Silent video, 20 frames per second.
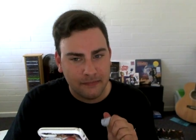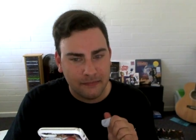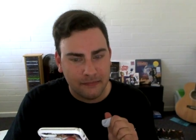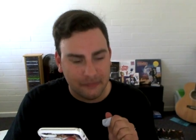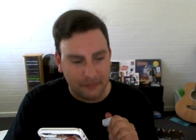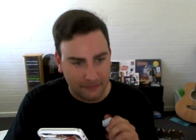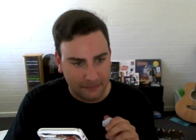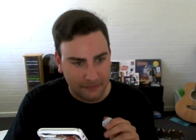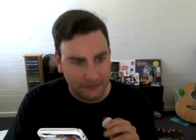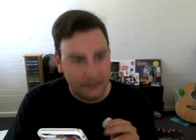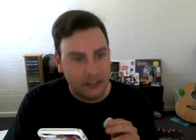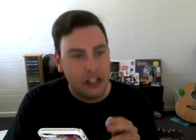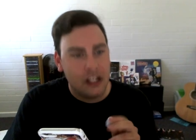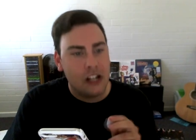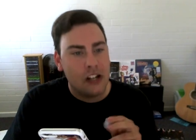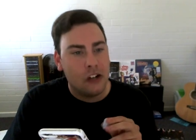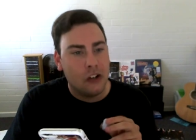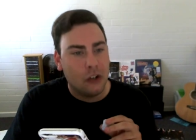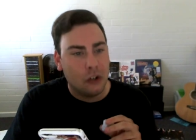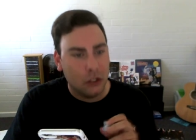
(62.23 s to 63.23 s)
Mm-hmm.
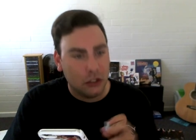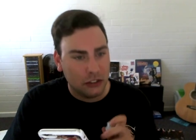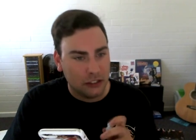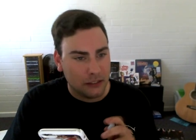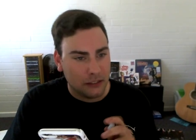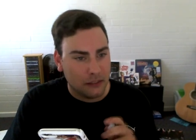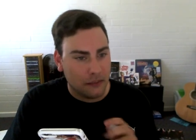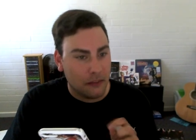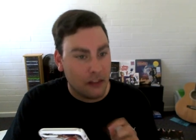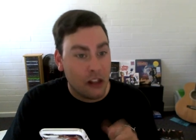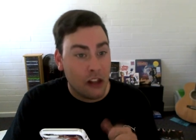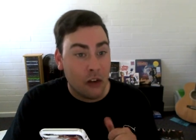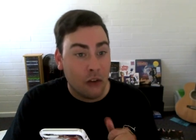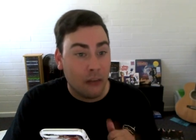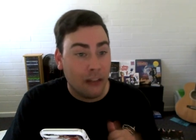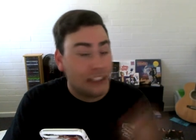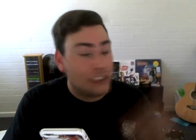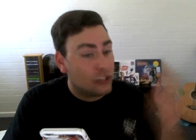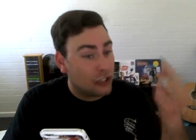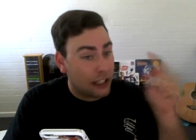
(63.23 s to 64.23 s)
Awesome.
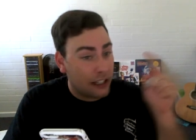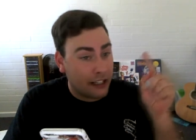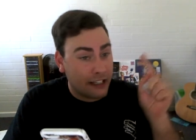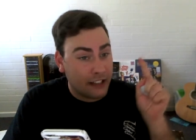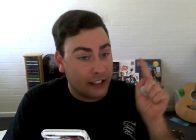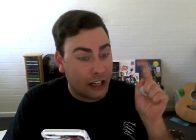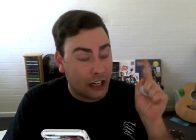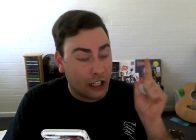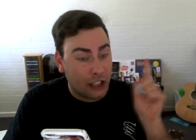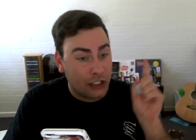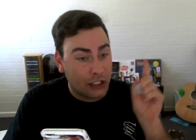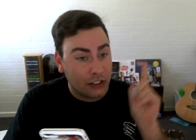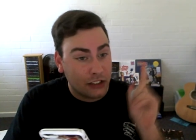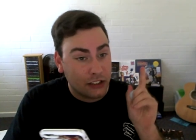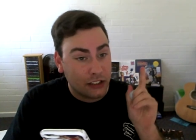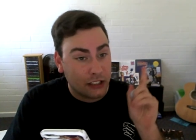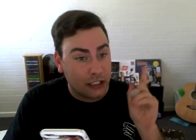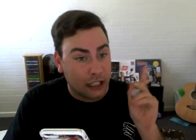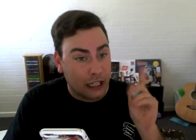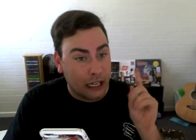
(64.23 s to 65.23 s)
That's all I had to
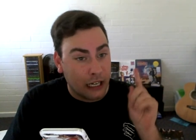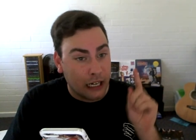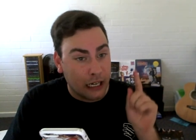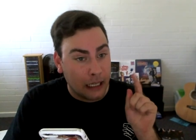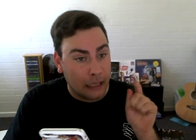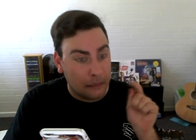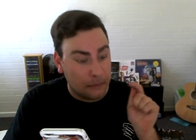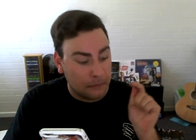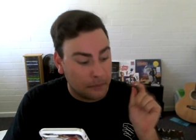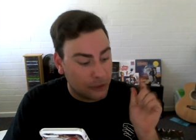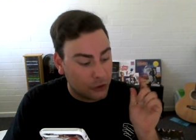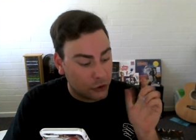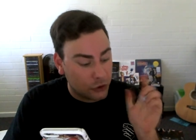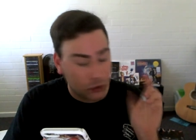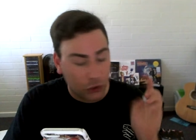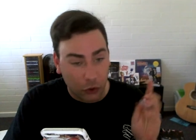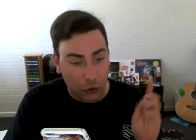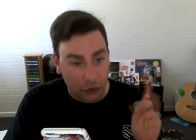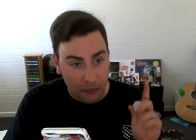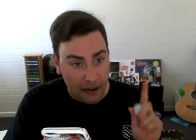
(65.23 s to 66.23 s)
ask. I was
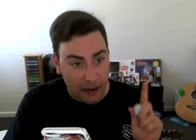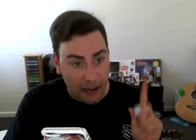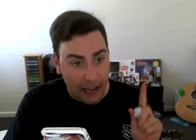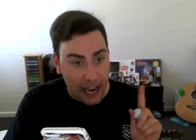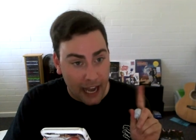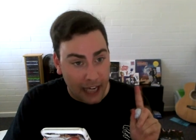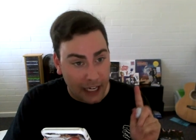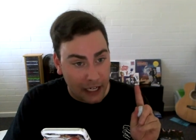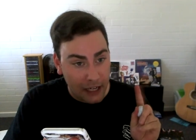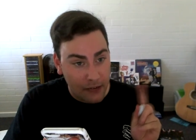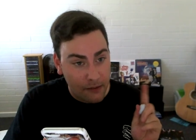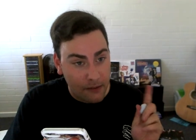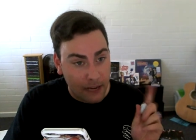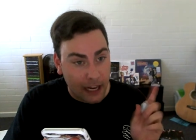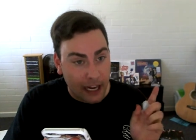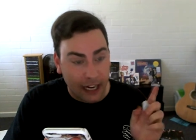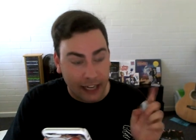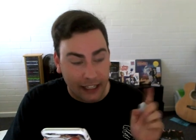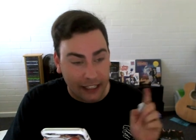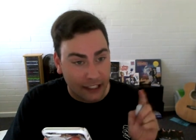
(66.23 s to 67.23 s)
drawing my head in
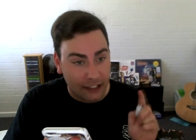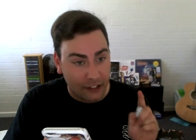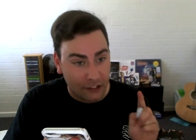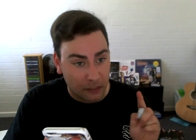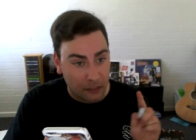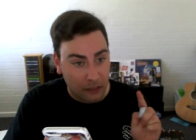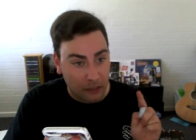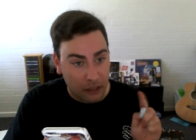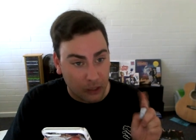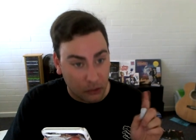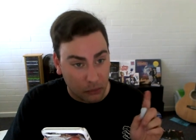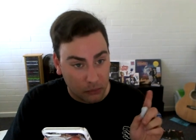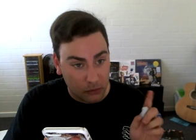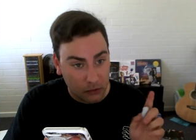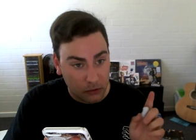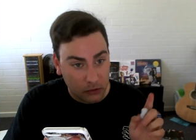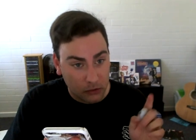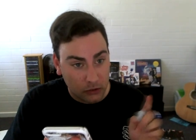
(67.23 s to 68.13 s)
and I needed some help.